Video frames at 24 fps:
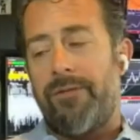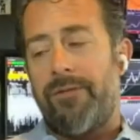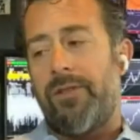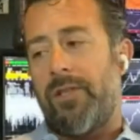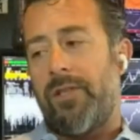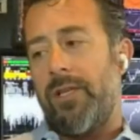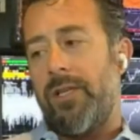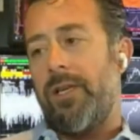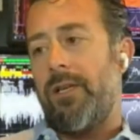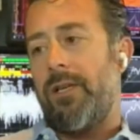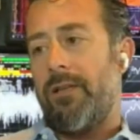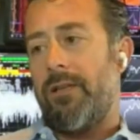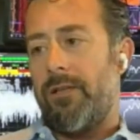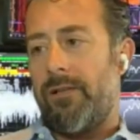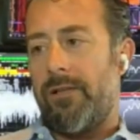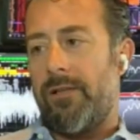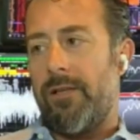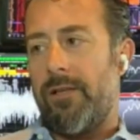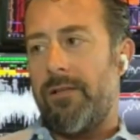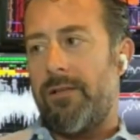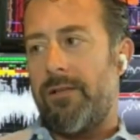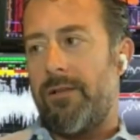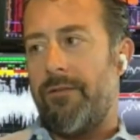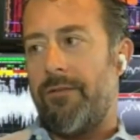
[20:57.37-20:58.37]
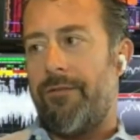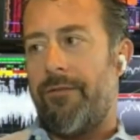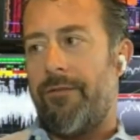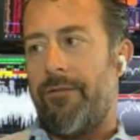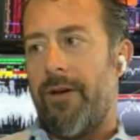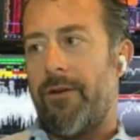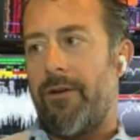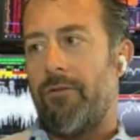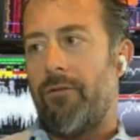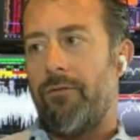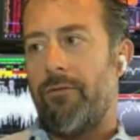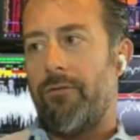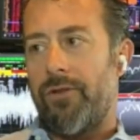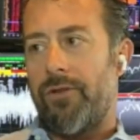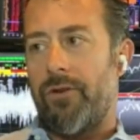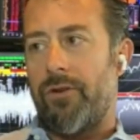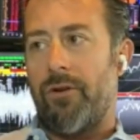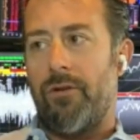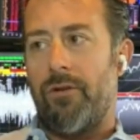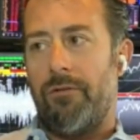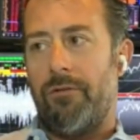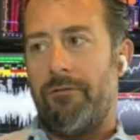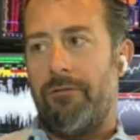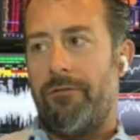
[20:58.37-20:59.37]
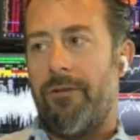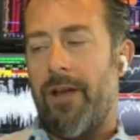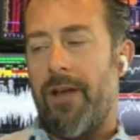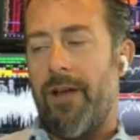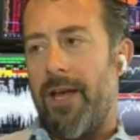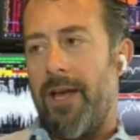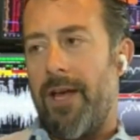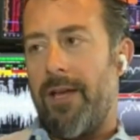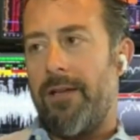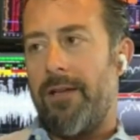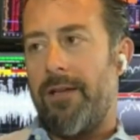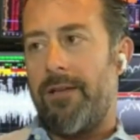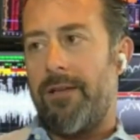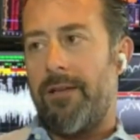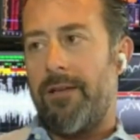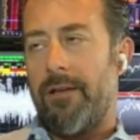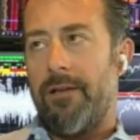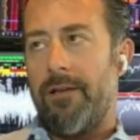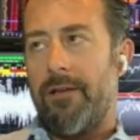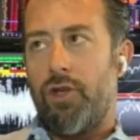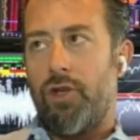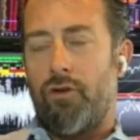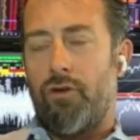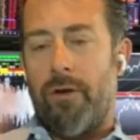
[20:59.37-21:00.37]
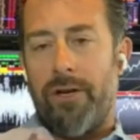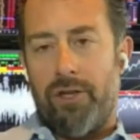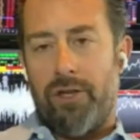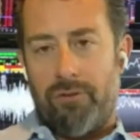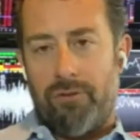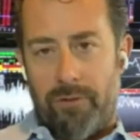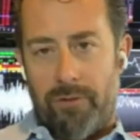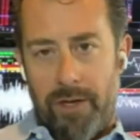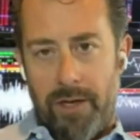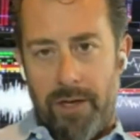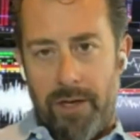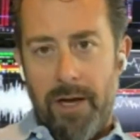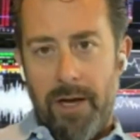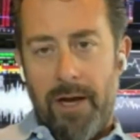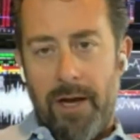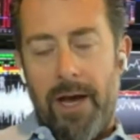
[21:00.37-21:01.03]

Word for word: have seen since the Federal Reserve and Treasury